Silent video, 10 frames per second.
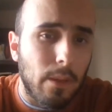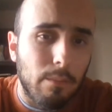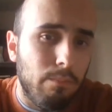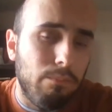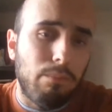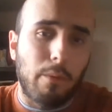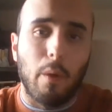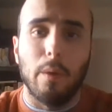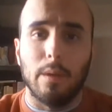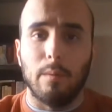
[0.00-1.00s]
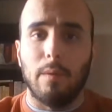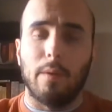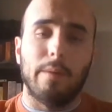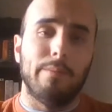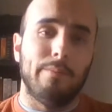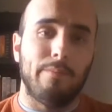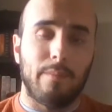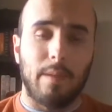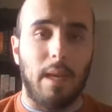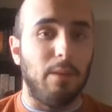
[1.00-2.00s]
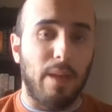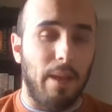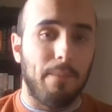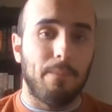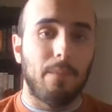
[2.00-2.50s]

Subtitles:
the river. It's okay.